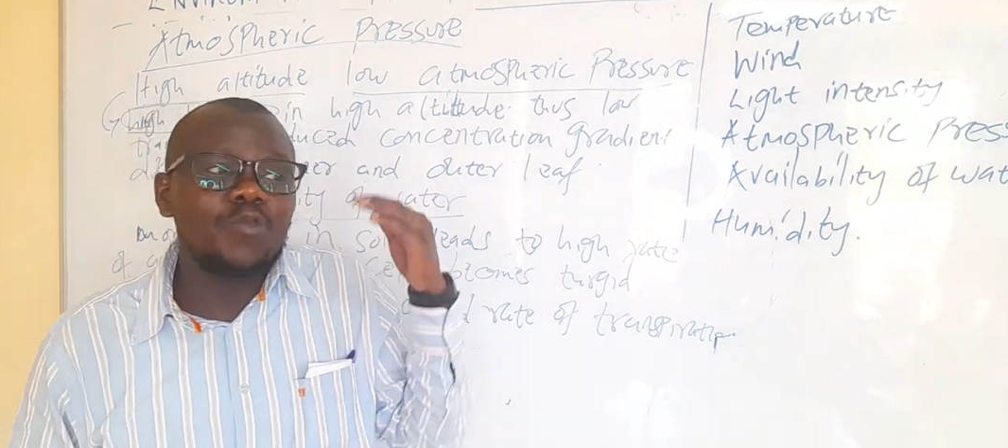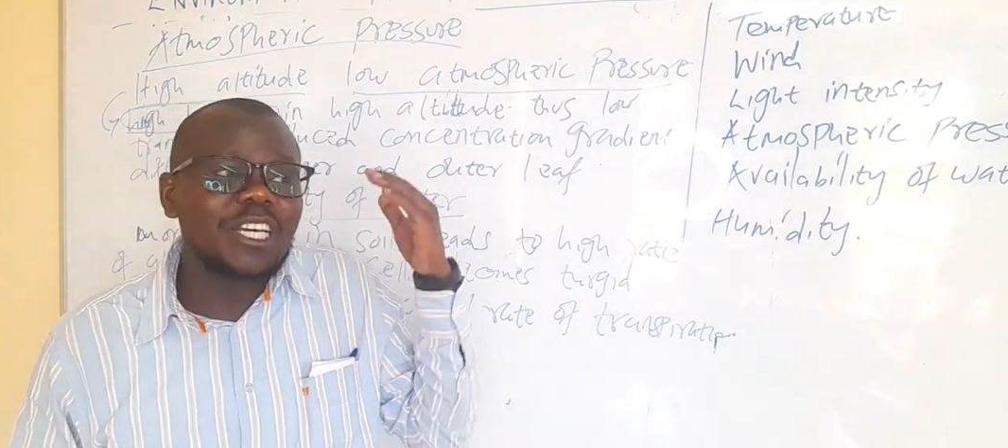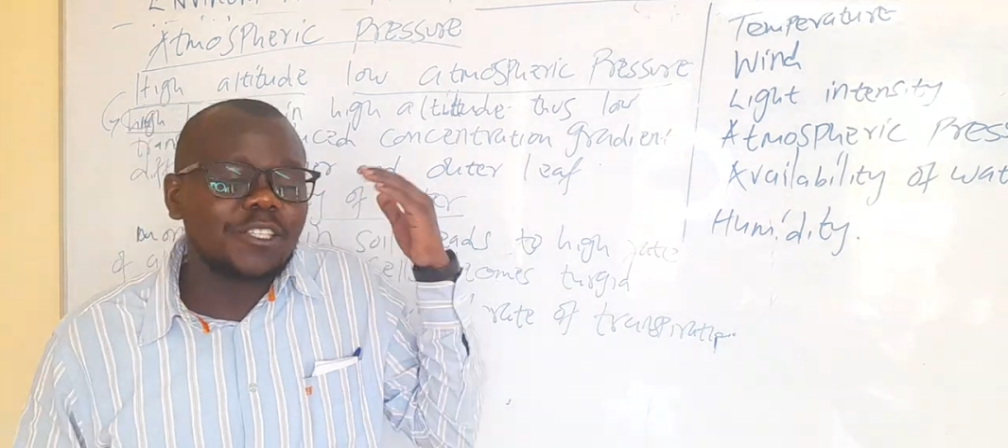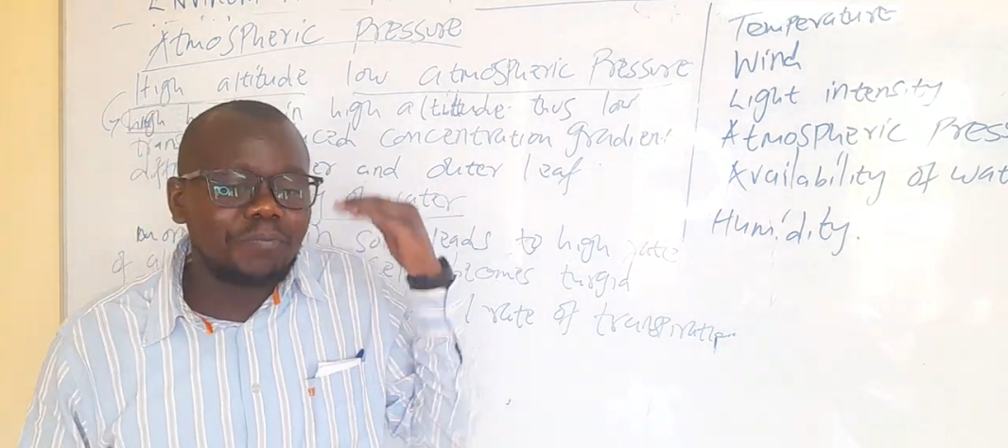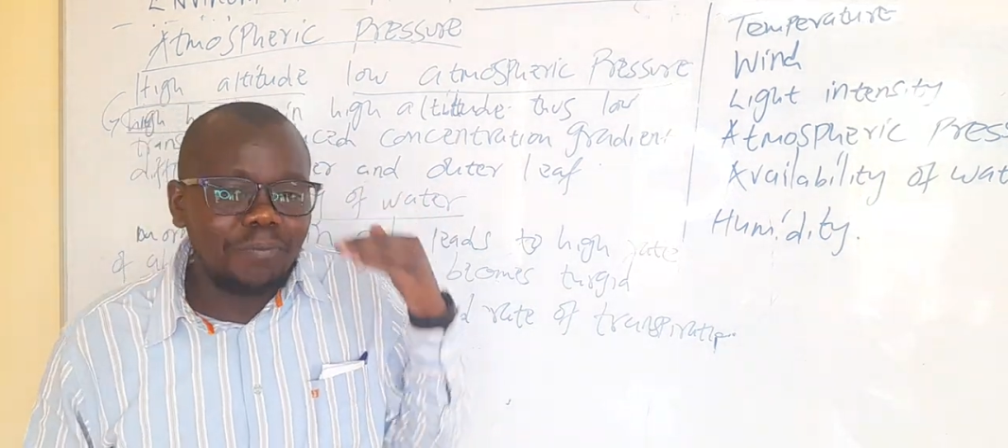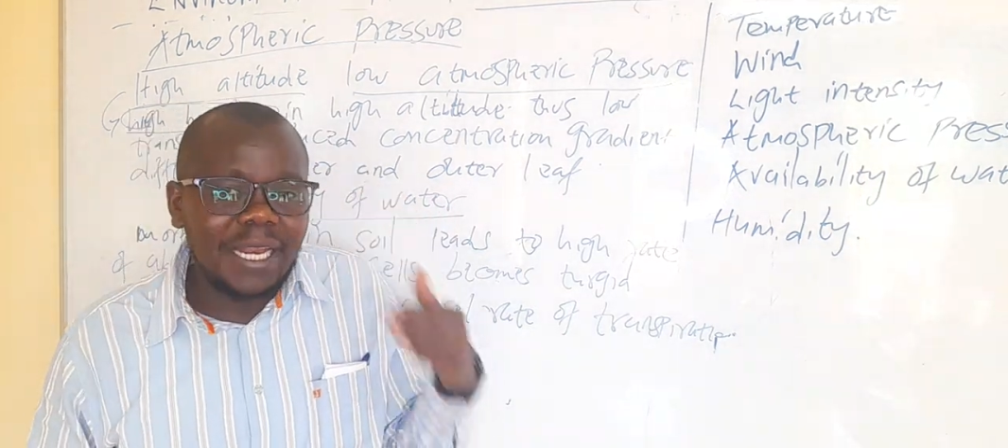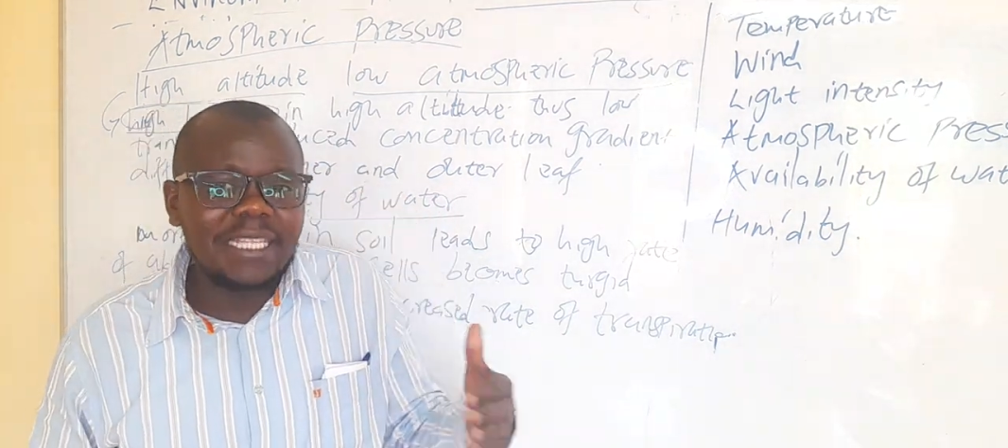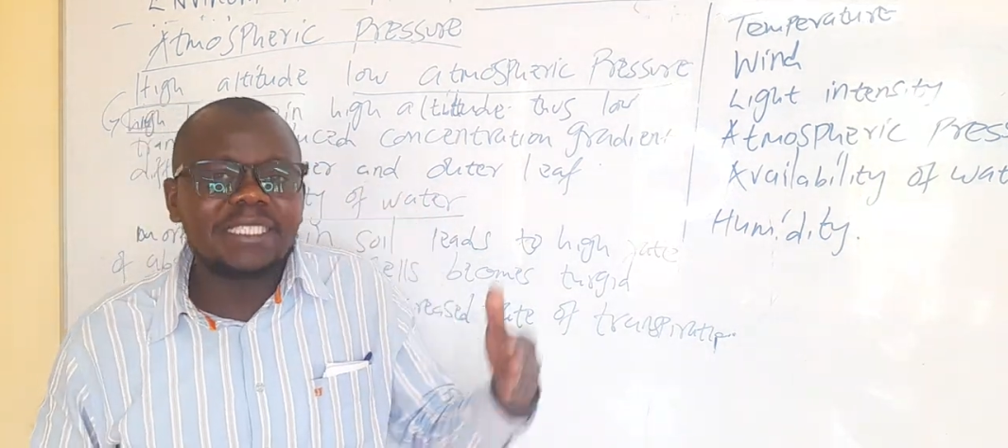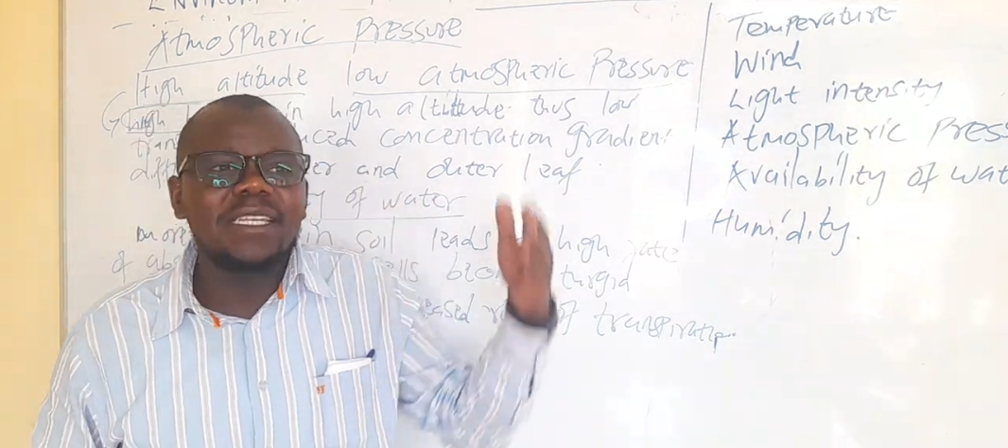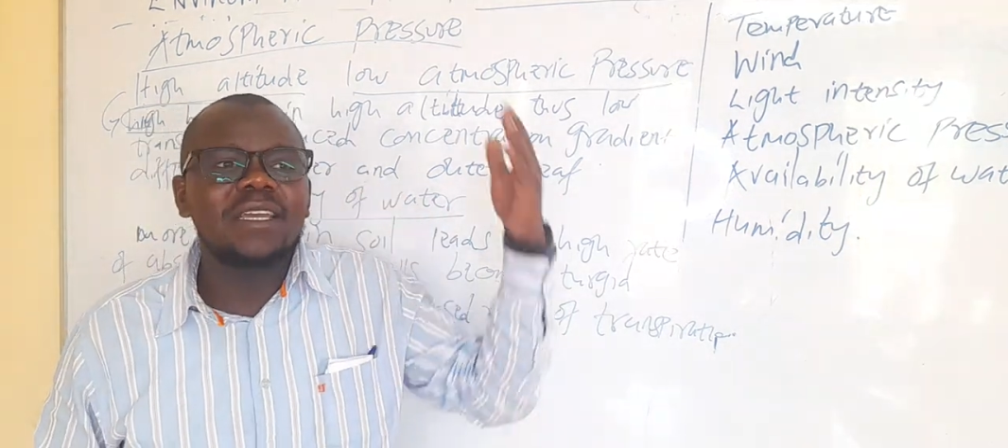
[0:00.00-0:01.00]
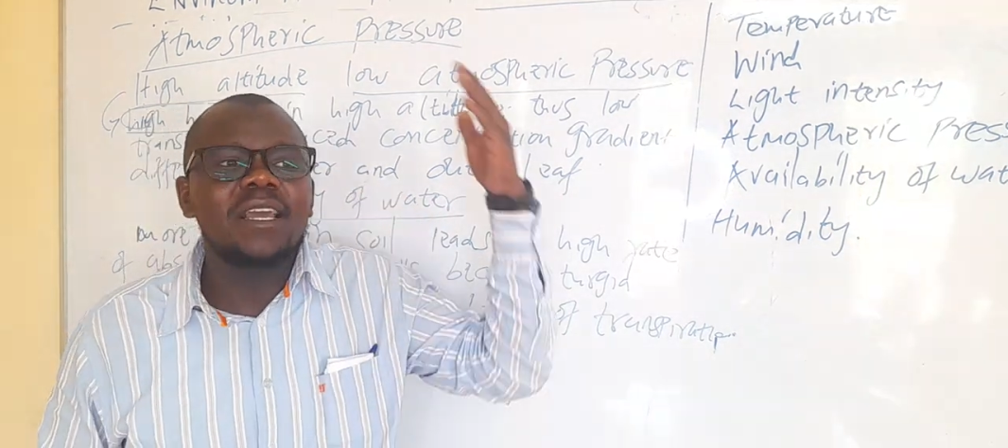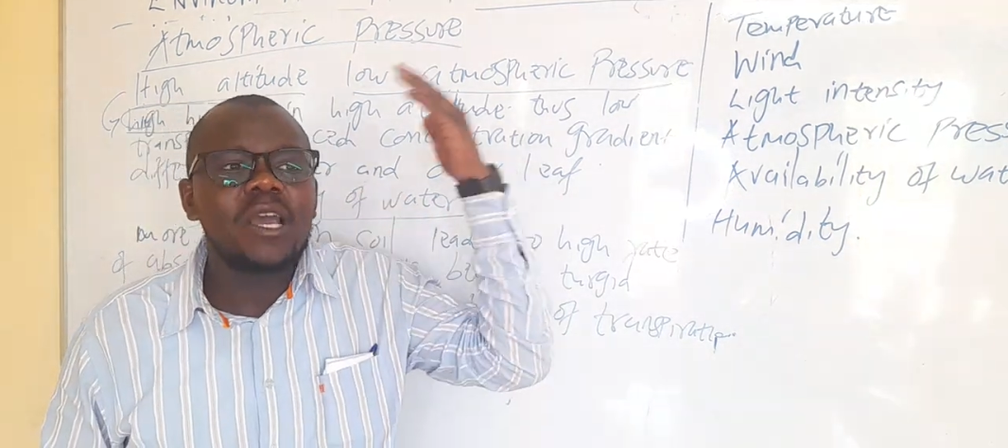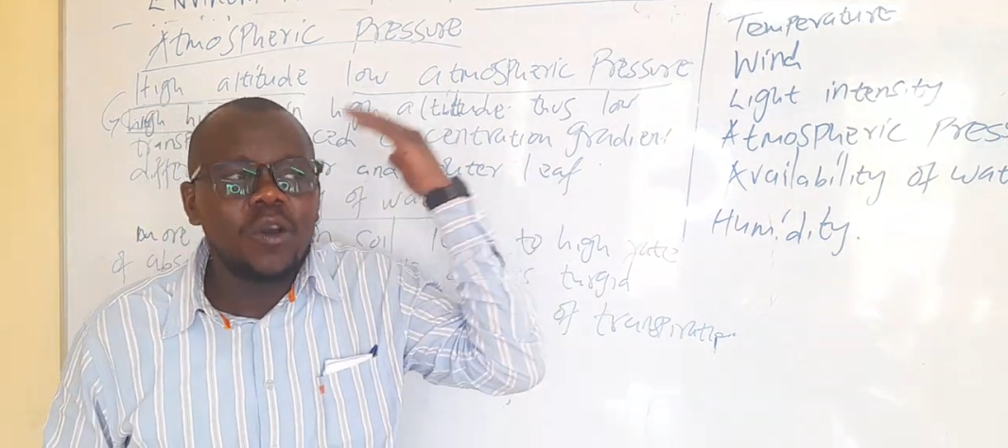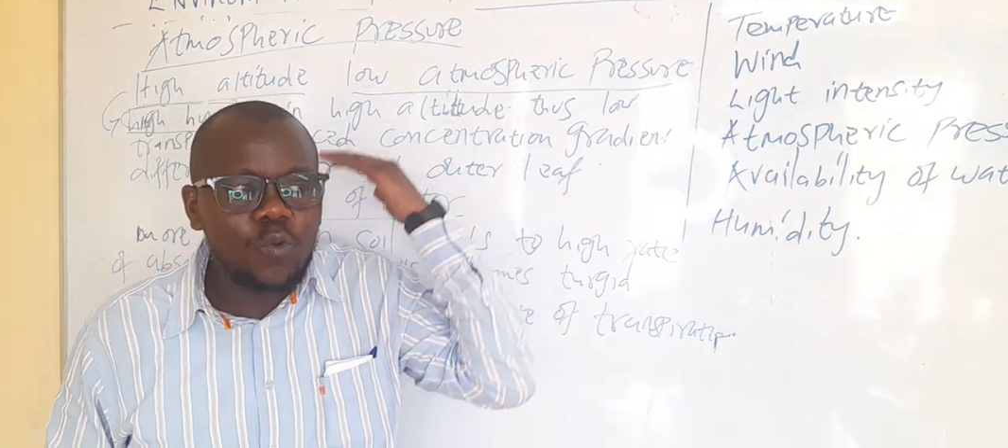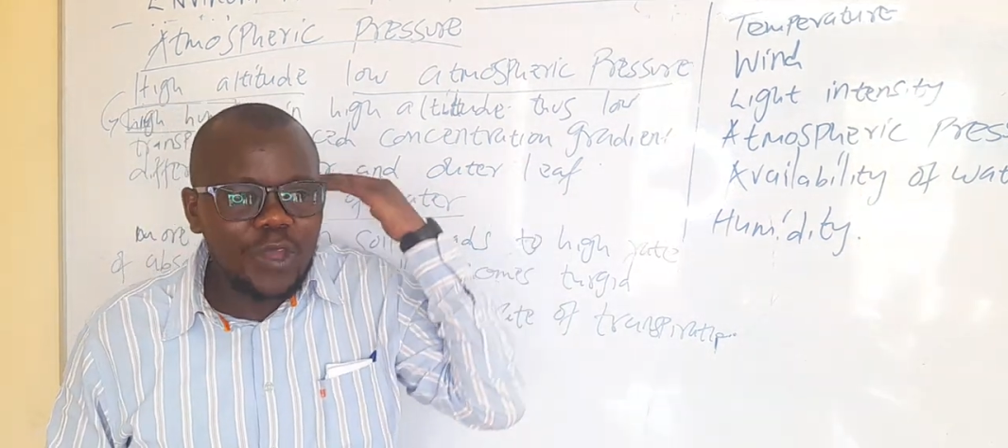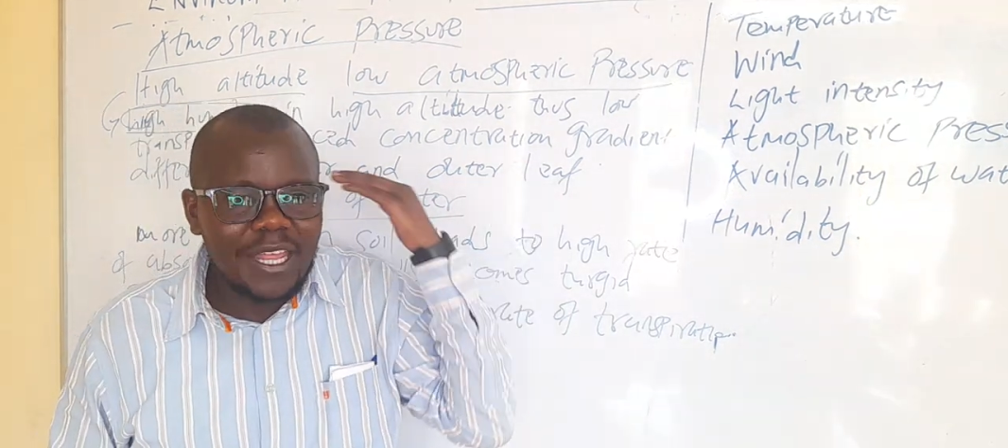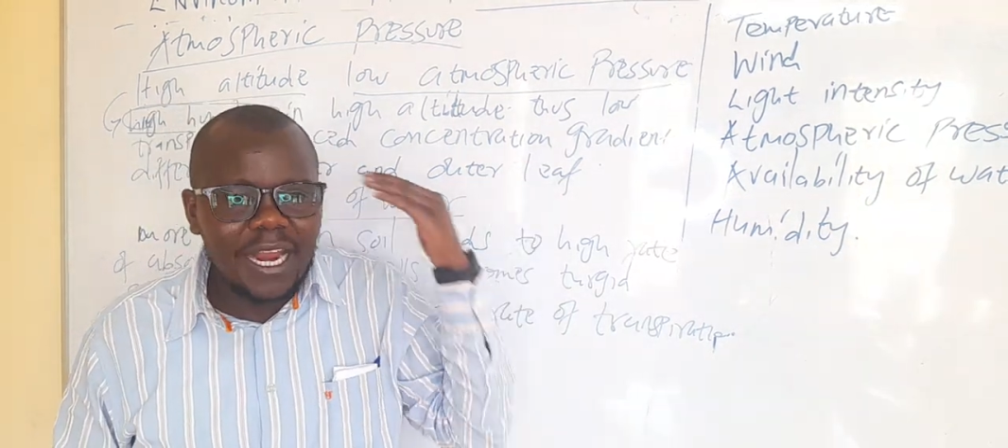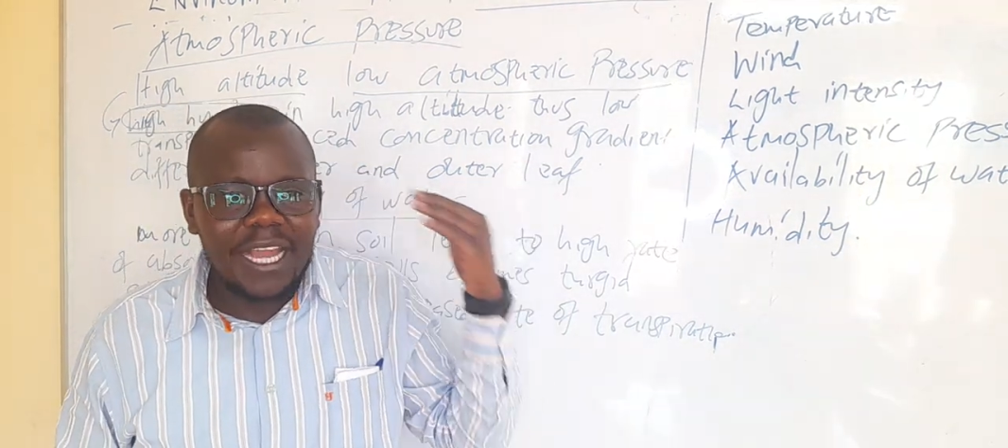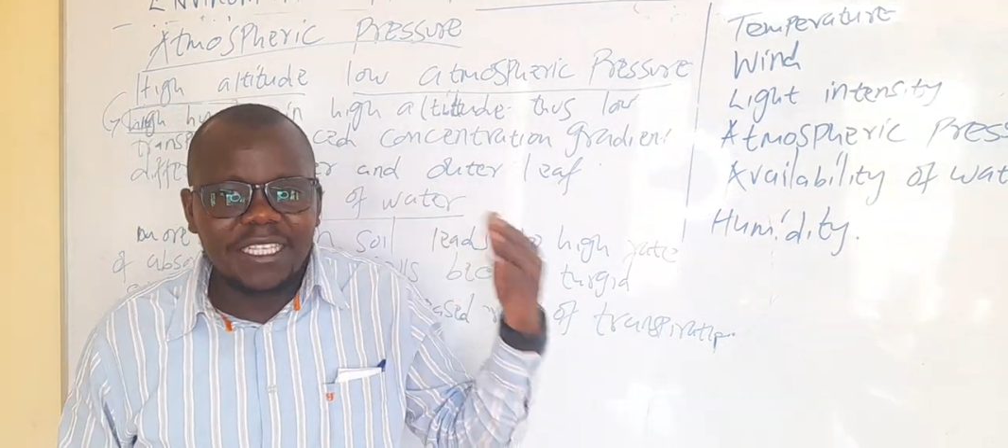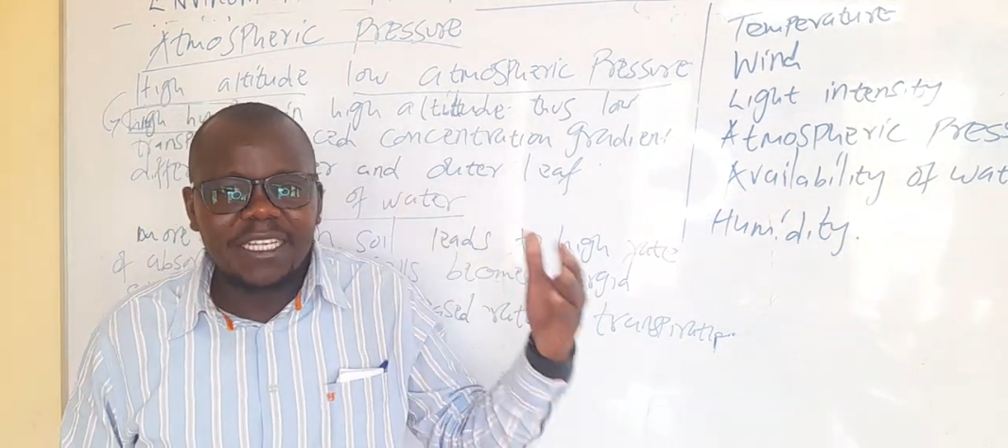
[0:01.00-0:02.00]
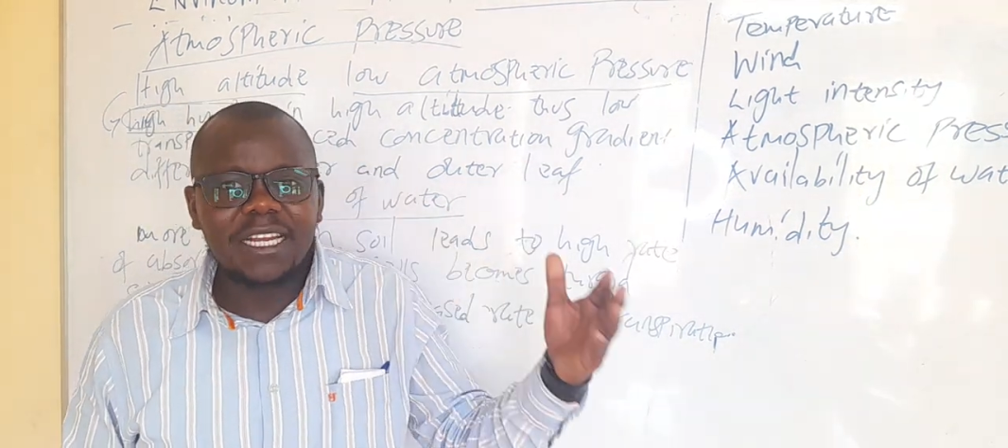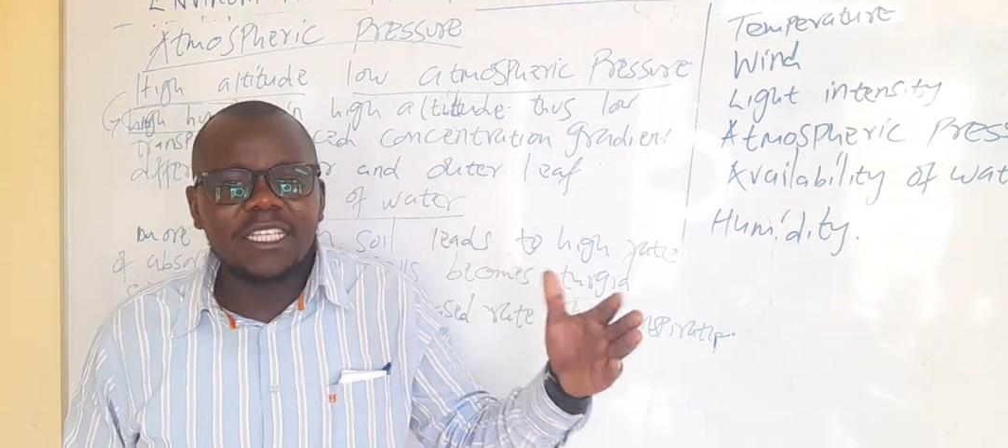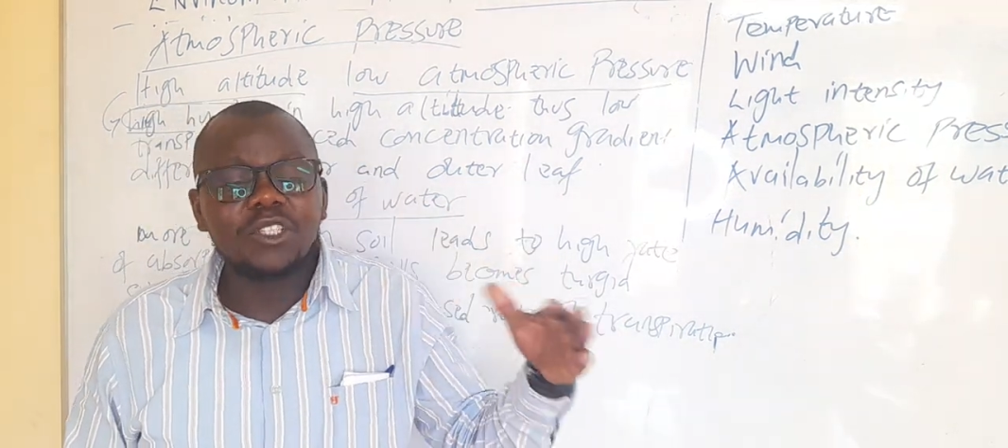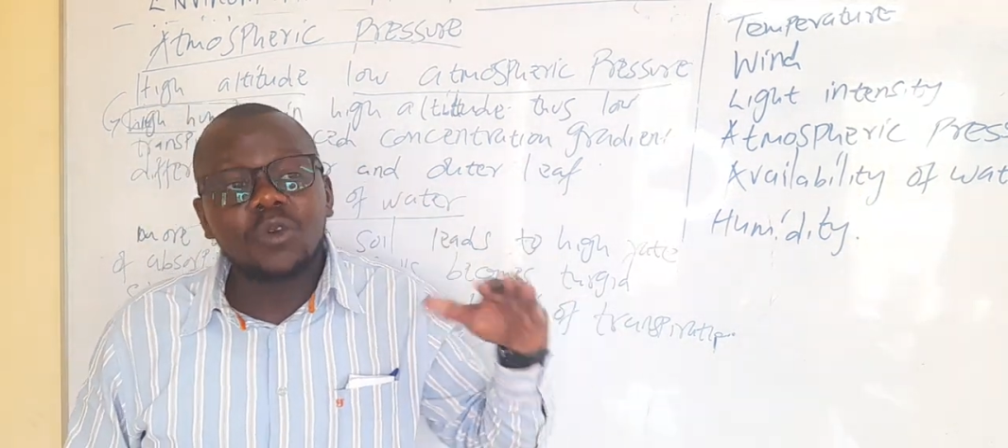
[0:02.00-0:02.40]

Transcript: we are splitting with the light energy.